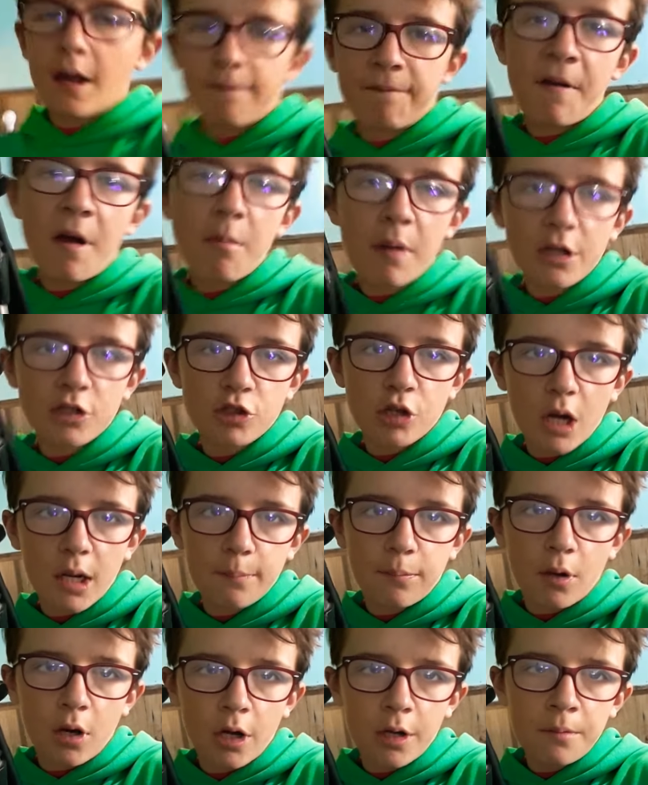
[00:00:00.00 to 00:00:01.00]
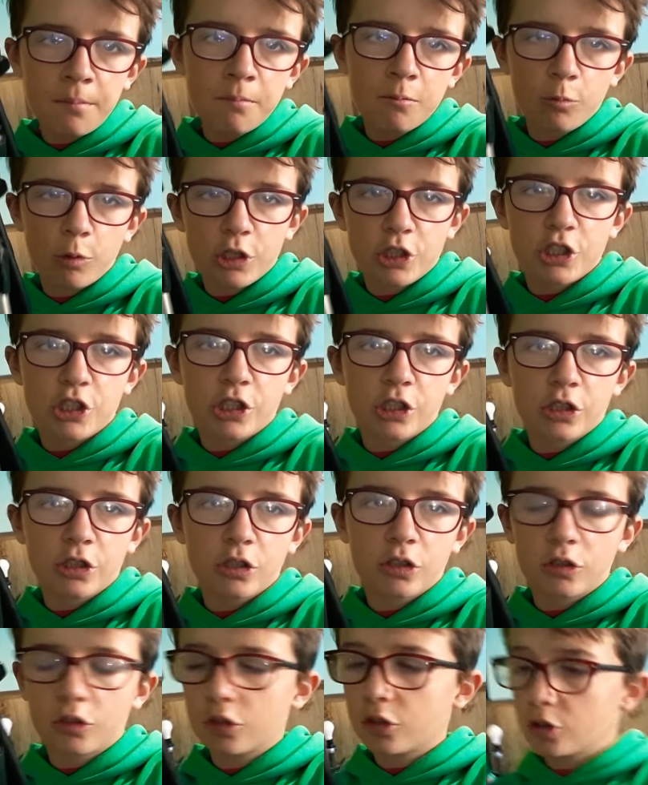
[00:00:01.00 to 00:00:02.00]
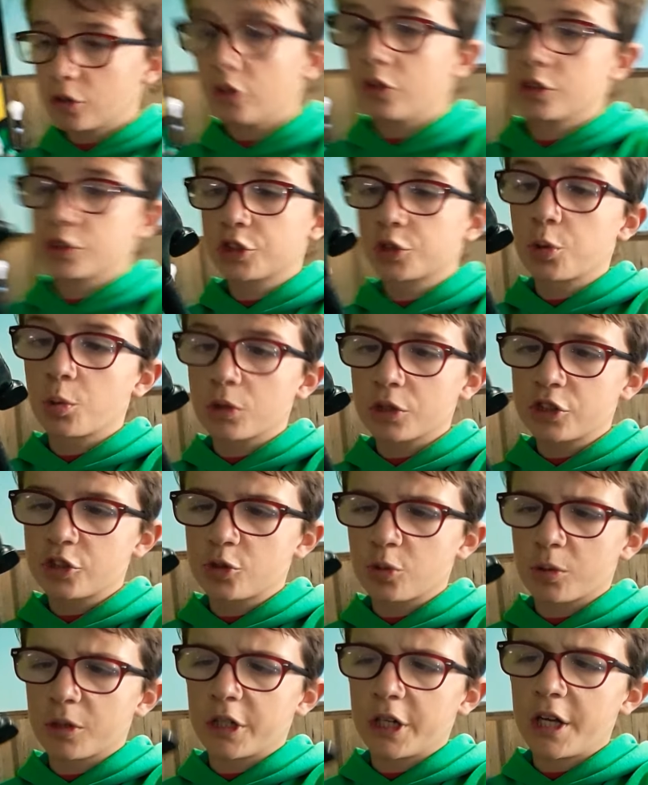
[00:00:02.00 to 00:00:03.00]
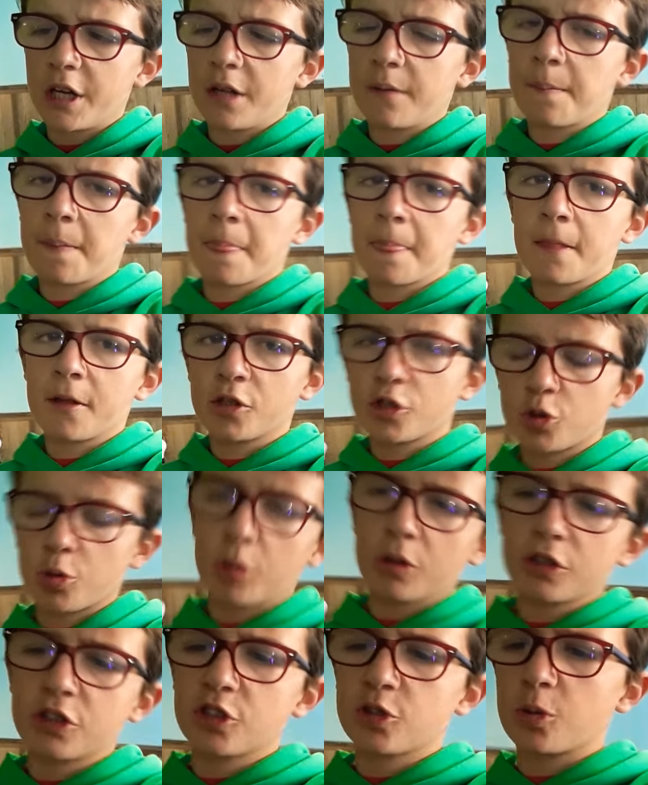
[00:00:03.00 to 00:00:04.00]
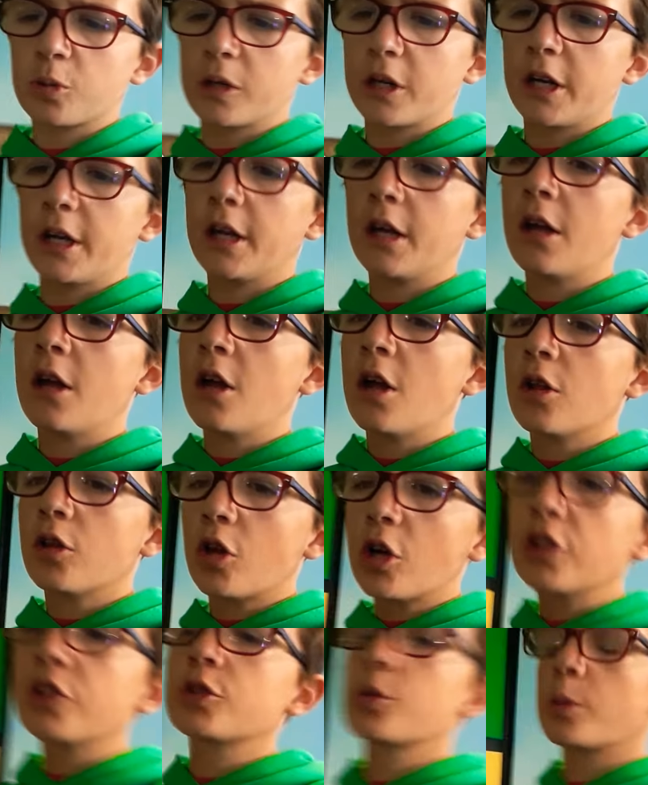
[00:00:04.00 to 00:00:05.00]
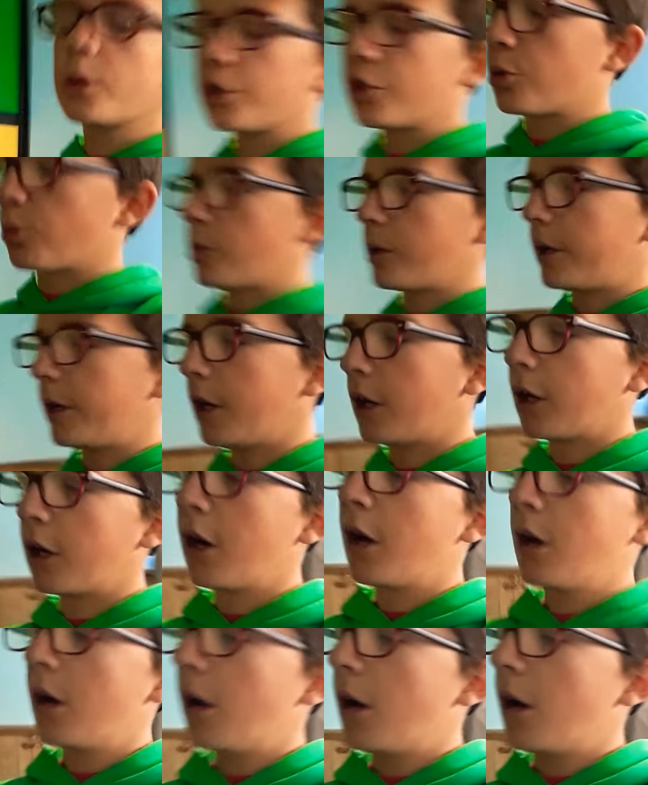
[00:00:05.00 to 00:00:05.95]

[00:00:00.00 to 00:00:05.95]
I found my tripod, which, short story, short story, long story short here.